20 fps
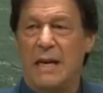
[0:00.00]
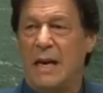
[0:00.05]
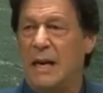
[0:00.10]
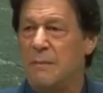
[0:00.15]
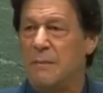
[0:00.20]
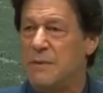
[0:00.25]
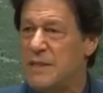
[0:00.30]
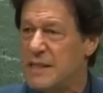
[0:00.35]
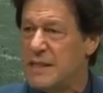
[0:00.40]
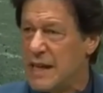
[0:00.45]

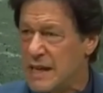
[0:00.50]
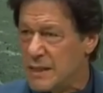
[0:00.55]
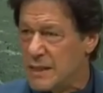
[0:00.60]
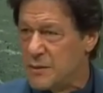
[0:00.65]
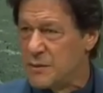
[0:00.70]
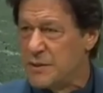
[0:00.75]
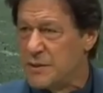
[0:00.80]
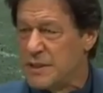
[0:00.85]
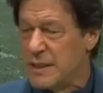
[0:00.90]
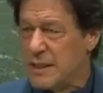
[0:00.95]
I'm
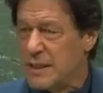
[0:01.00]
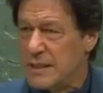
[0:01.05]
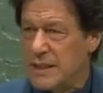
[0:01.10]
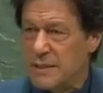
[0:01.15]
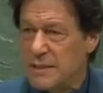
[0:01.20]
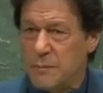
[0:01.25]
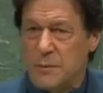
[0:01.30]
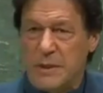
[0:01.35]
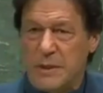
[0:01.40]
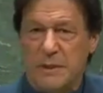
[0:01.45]
sad to say
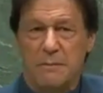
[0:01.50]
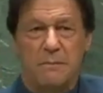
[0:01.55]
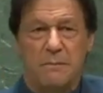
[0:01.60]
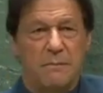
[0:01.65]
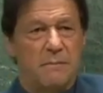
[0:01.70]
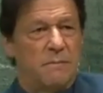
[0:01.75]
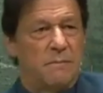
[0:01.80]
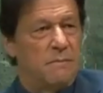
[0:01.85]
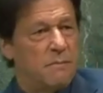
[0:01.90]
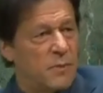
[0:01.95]
that we
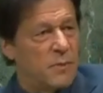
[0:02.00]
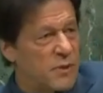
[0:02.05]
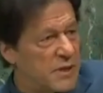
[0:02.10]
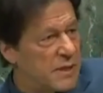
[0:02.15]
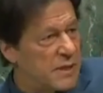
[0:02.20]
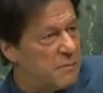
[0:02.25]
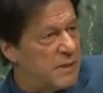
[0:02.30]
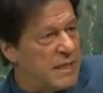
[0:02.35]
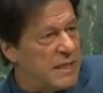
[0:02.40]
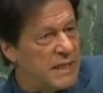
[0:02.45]

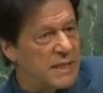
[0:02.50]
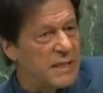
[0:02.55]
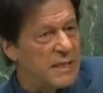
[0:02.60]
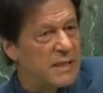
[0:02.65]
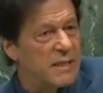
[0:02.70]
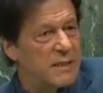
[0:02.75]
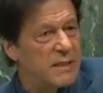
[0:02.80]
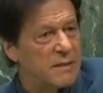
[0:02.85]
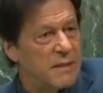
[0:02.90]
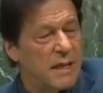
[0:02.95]
Muslim
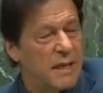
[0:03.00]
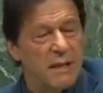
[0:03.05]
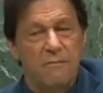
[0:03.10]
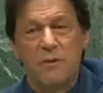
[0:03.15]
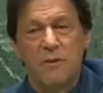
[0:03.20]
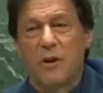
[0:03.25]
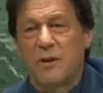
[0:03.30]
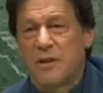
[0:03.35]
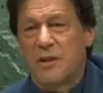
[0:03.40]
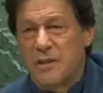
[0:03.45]
leaders
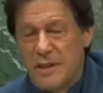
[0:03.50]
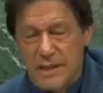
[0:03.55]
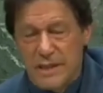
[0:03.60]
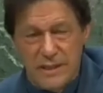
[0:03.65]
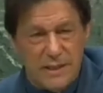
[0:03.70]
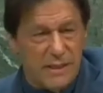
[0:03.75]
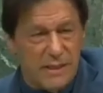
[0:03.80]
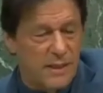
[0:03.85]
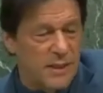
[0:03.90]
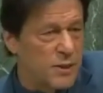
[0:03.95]
have not
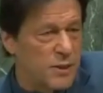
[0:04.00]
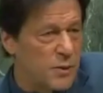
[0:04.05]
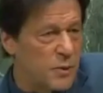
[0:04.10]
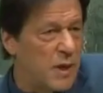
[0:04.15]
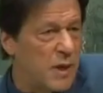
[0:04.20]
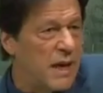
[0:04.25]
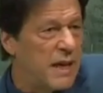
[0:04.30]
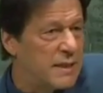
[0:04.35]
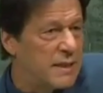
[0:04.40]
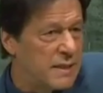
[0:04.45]
addressed this issue
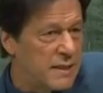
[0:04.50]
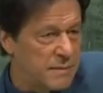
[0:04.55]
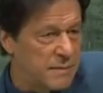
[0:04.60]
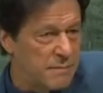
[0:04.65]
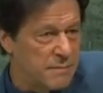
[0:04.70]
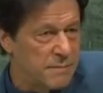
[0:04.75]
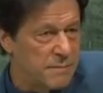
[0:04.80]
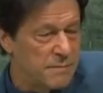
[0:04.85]
either.